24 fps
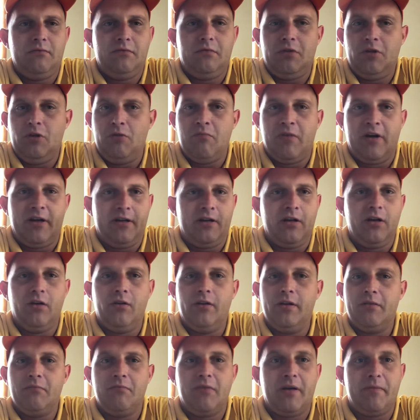you might know
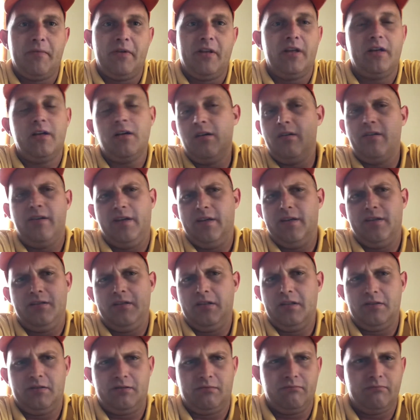it and it might be like, oh yeah,
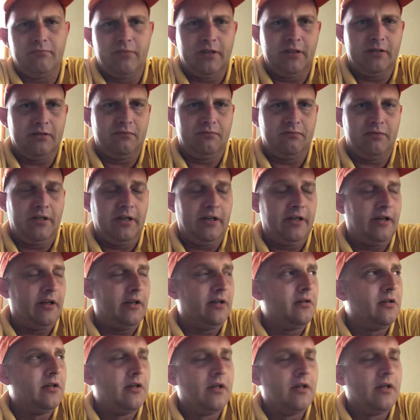he's an idiot.